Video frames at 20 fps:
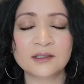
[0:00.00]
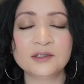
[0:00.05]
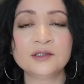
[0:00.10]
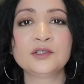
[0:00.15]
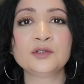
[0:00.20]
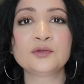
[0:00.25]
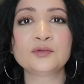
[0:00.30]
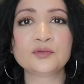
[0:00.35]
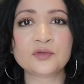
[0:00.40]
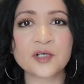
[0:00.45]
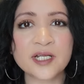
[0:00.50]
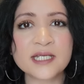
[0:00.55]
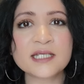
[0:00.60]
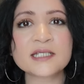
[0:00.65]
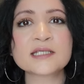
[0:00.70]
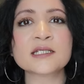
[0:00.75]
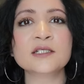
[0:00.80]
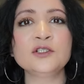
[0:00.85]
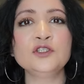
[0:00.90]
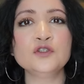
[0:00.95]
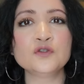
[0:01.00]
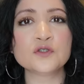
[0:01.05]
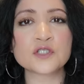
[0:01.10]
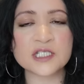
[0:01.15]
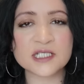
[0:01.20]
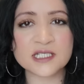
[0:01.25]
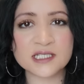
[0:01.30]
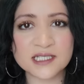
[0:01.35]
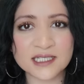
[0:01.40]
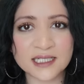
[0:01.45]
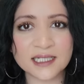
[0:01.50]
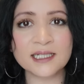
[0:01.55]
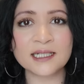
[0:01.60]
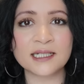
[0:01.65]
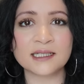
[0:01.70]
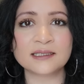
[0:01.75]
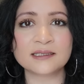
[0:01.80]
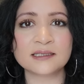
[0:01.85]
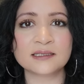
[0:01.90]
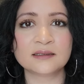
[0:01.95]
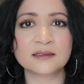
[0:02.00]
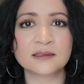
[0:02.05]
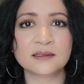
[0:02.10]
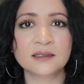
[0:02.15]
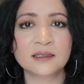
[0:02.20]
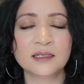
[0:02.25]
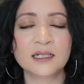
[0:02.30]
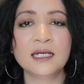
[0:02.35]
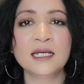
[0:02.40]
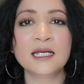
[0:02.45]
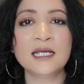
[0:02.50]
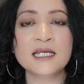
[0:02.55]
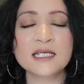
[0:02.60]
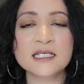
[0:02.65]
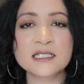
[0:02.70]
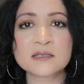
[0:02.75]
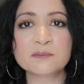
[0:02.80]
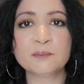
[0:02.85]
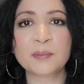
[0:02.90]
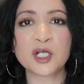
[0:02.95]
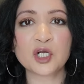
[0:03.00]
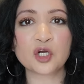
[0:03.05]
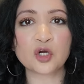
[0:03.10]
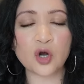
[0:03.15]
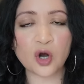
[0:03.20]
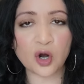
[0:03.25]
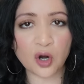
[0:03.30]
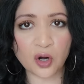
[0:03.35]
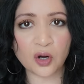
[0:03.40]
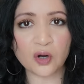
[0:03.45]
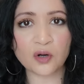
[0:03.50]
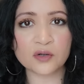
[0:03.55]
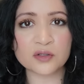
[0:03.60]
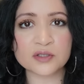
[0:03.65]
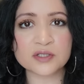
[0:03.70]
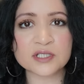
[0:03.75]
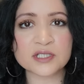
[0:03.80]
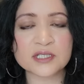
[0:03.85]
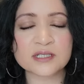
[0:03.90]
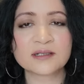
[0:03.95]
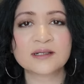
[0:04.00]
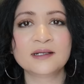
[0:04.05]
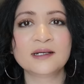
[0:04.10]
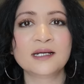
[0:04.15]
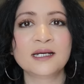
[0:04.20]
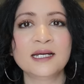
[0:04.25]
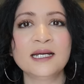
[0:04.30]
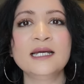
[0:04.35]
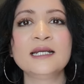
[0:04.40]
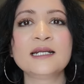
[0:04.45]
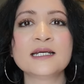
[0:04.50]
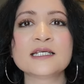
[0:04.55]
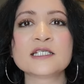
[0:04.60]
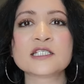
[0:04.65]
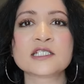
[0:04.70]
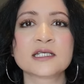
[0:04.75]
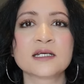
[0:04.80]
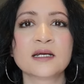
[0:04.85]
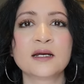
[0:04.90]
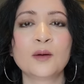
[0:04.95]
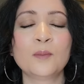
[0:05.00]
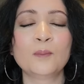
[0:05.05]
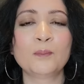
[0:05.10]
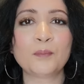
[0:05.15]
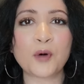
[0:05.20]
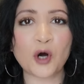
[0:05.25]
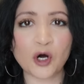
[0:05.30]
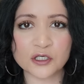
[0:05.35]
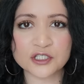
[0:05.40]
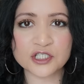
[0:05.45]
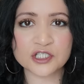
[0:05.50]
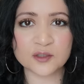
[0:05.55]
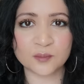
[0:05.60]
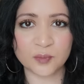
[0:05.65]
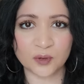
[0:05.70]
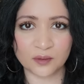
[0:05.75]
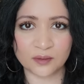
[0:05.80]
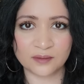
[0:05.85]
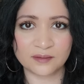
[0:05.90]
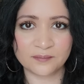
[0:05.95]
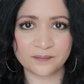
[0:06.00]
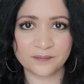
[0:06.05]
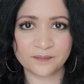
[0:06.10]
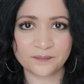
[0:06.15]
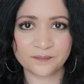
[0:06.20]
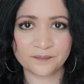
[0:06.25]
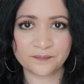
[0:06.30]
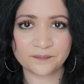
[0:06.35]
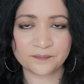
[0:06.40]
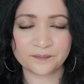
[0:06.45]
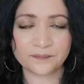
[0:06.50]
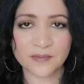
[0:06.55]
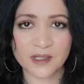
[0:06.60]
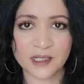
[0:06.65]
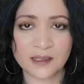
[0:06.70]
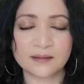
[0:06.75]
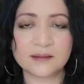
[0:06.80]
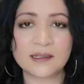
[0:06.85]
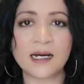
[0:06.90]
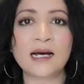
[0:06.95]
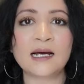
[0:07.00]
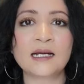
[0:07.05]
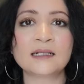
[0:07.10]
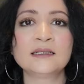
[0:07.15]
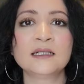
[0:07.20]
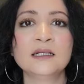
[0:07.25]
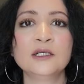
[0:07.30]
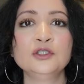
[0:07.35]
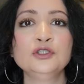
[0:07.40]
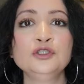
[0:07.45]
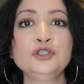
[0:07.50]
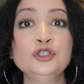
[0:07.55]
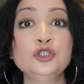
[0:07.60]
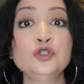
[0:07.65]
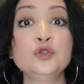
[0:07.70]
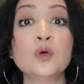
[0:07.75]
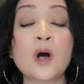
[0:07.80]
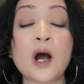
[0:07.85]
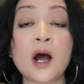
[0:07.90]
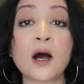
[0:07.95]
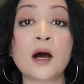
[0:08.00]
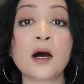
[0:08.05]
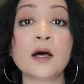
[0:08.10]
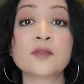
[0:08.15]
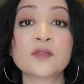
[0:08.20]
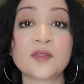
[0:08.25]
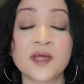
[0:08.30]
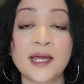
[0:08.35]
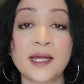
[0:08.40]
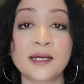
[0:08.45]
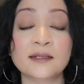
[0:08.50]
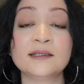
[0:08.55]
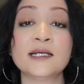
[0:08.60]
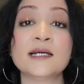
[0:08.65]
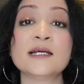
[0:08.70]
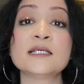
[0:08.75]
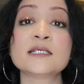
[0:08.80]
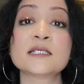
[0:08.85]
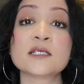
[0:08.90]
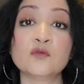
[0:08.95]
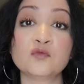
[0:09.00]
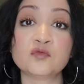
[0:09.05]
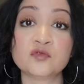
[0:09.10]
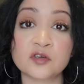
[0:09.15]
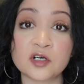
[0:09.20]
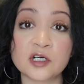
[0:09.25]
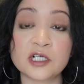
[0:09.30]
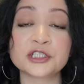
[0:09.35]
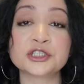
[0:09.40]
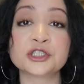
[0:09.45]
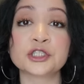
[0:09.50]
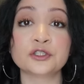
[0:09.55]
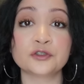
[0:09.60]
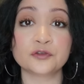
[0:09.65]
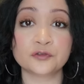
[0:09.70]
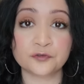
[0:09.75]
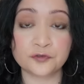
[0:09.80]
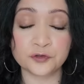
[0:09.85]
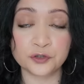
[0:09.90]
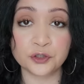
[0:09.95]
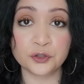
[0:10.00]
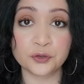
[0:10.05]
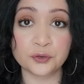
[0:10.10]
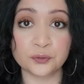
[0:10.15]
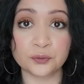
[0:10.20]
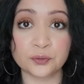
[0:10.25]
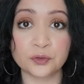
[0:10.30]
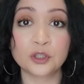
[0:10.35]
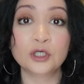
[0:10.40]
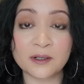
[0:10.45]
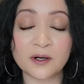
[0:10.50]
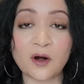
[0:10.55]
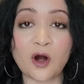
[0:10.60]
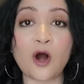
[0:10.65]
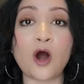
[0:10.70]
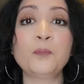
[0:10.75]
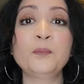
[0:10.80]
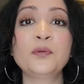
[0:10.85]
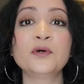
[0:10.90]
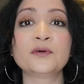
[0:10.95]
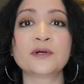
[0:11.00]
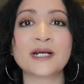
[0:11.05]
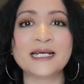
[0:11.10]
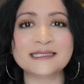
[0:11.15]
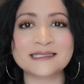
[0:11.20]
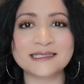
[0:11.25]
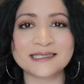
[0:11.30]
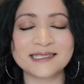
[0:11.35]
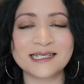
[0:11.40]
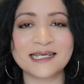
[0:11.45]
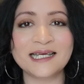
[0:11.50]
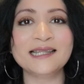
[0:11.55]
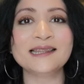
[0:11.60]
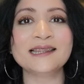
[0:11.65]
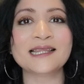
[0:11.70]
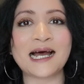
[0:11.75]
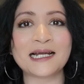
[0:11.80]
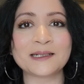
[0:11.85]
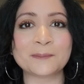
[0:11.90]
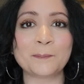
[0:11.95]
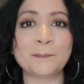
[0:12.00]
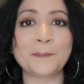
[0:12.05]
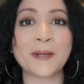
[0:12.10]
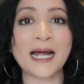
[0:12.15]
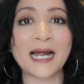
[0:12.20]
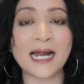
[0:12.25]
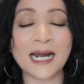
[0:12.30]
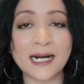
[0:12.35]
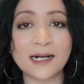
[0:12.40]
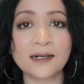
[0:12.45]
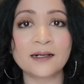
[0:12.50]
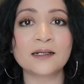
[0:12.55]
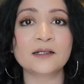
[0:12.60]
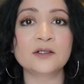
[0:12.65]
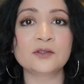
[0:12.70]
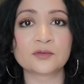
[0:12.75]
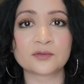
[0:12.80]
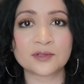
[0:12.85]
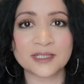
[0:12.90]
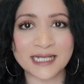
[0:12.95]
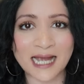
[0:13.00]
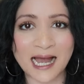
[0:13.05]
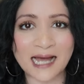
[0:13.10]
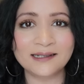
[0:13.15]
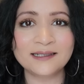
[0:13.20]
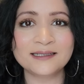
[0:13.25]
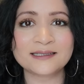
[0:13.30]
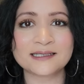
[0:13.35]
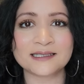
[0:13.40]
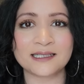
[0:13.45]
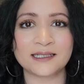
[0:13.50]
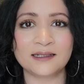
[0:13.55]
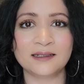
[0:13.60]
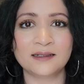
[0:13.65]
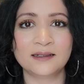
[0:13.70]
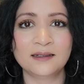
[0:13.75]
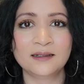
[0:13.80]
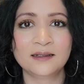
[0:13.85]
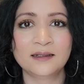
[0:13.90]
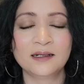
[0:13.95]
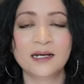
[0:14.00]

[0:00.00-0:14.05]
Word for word: the reason you see it is because it is possible that you are there. There is a version of you operating in that parallel reality